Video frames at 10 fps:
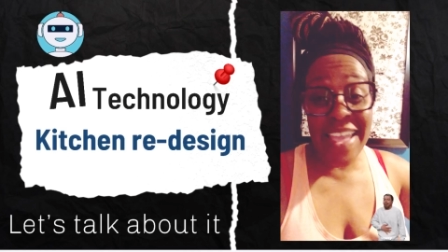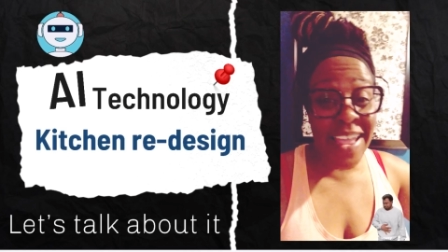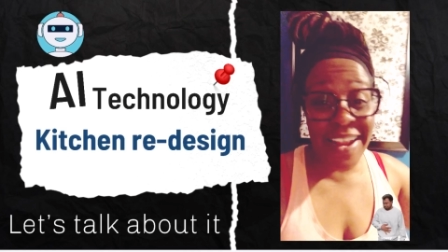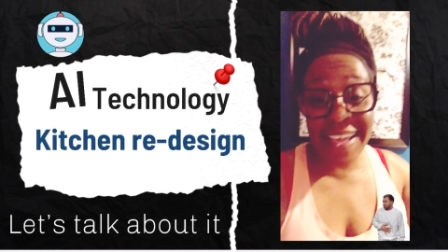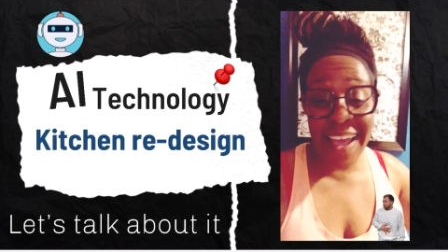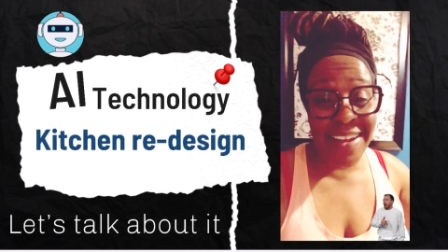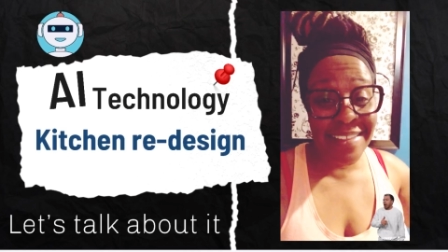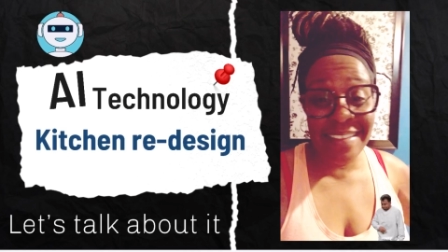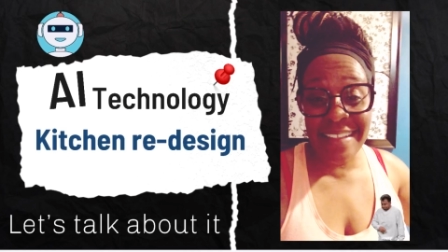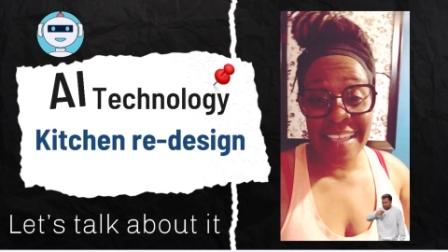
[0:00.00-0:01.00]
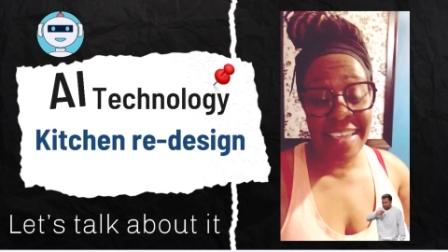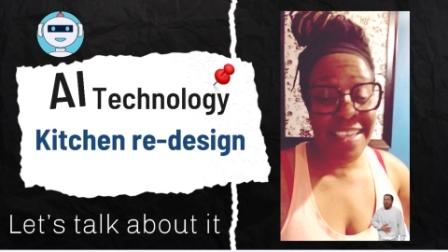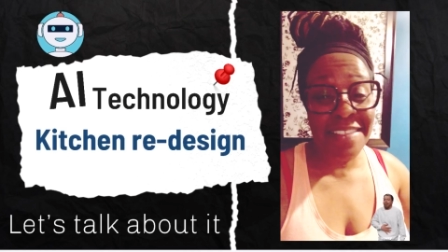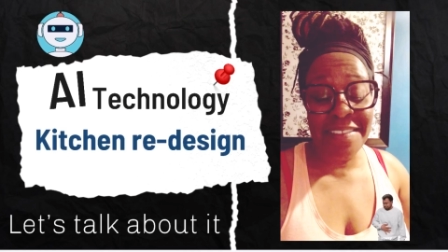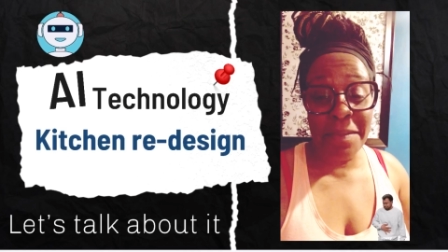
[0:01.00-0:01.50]
any kind of
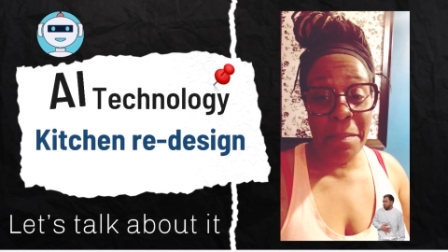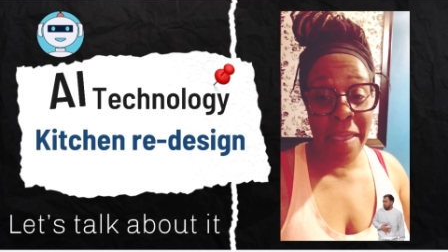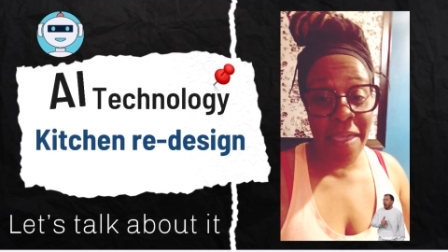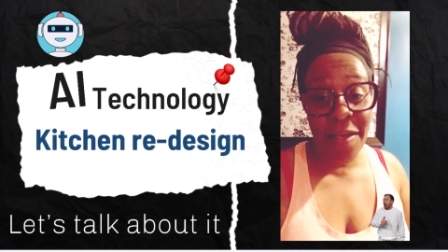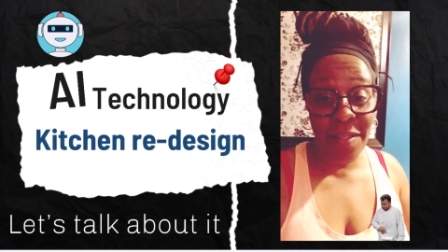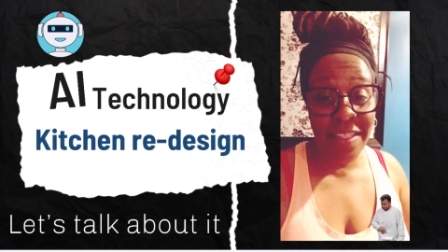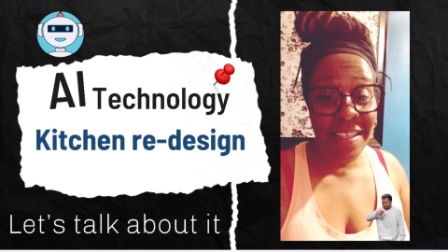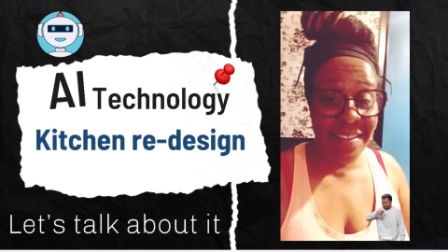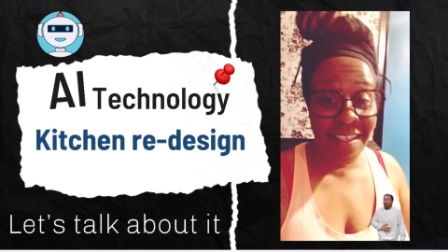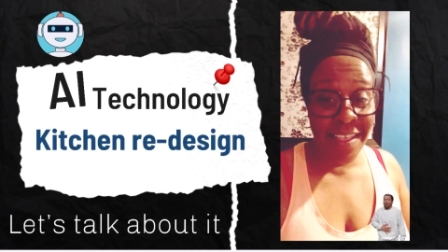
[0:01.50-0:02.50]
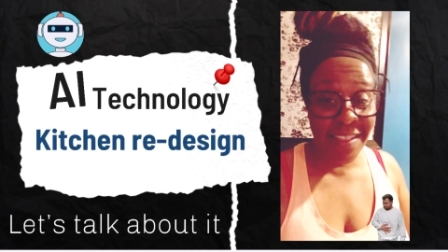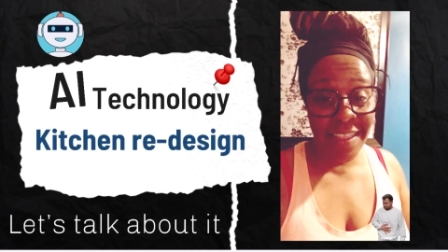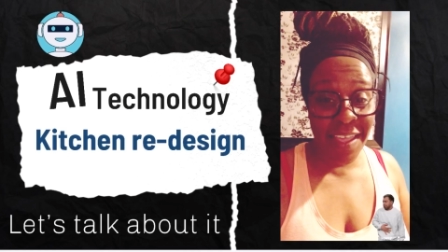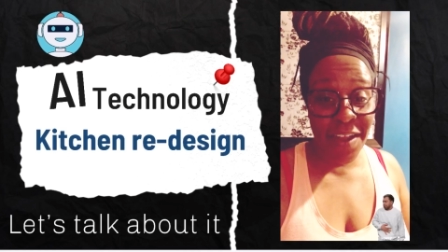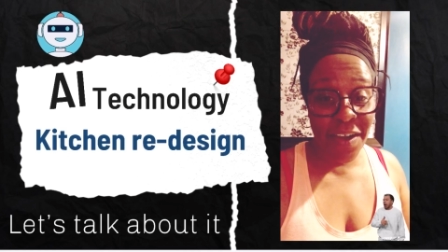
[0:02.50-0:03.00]
stinky smell is in
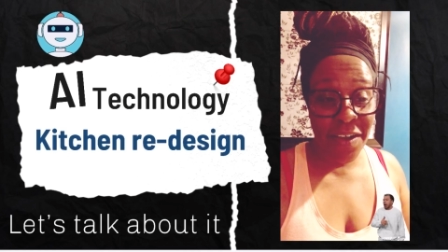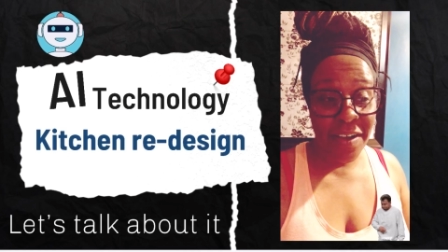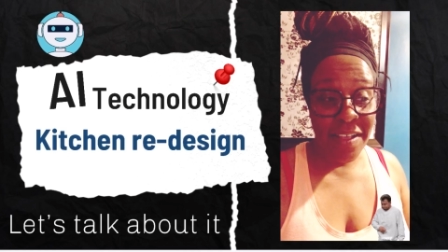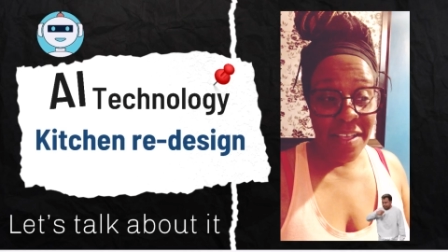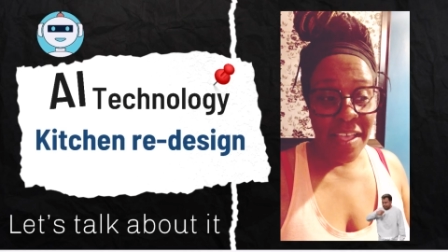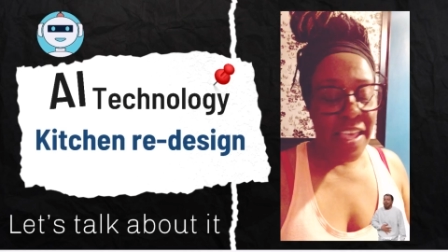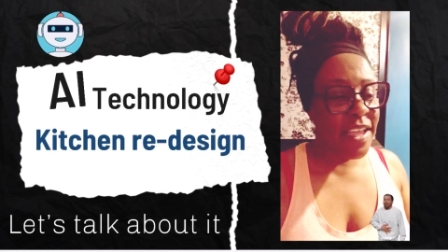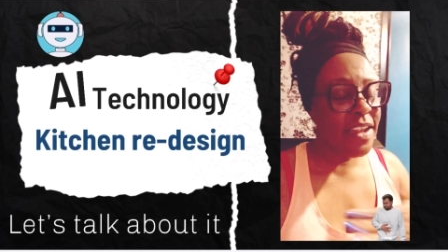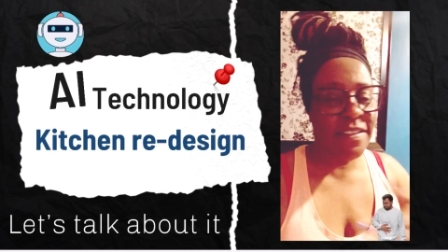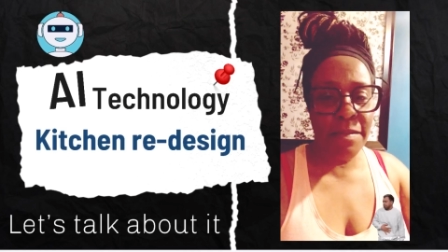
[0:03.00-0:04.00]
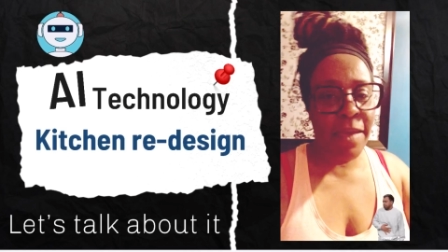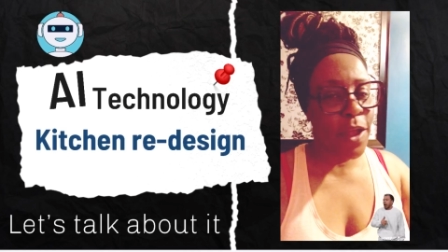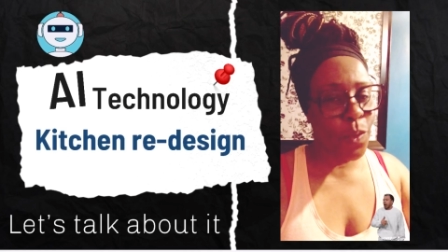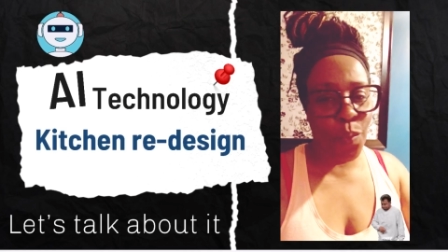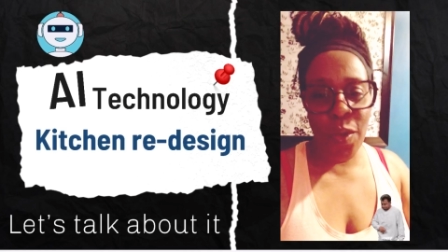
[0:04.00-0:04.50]
there, it doesn't
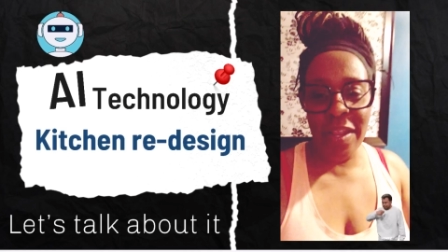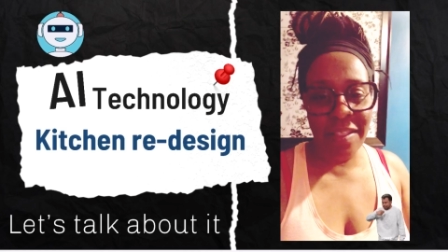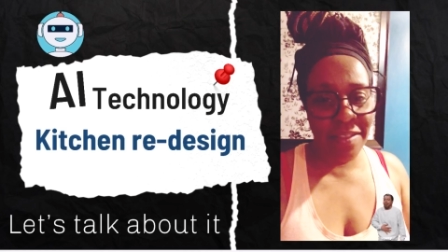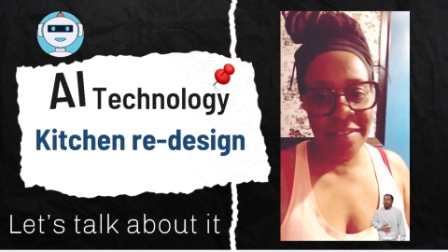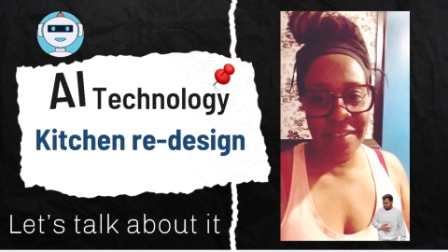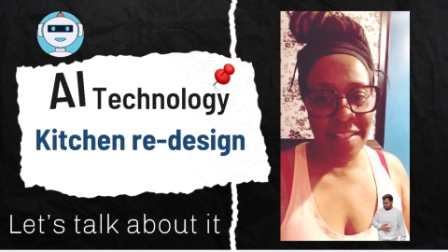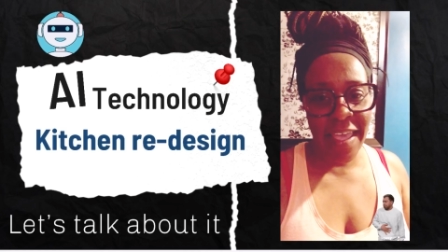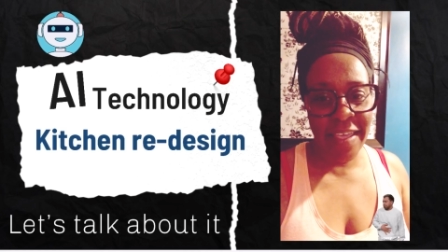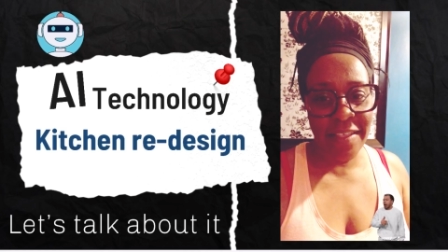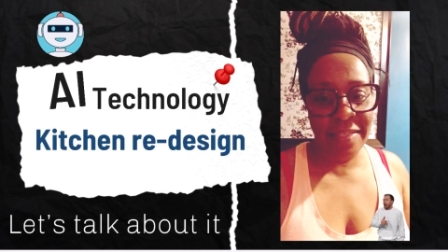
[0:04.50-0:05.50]
matter what it looks like.